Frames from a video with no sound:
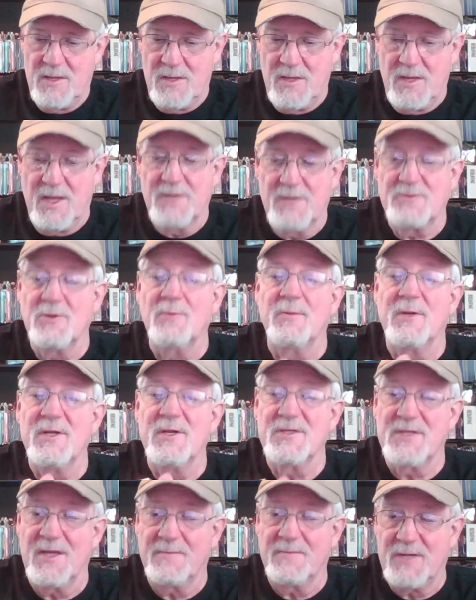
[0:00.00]
let's open
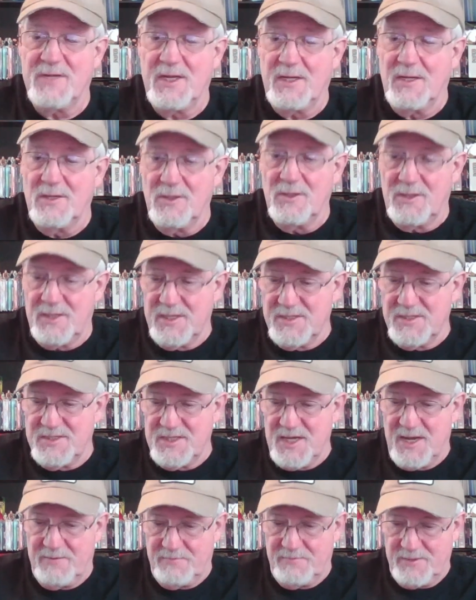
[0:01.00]
this up take a look
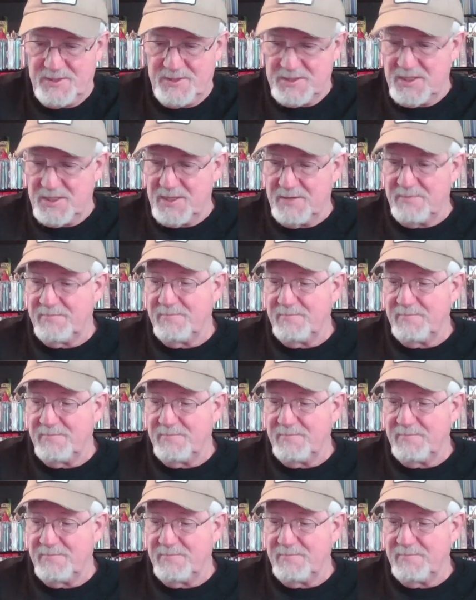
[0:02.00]
inside what do you say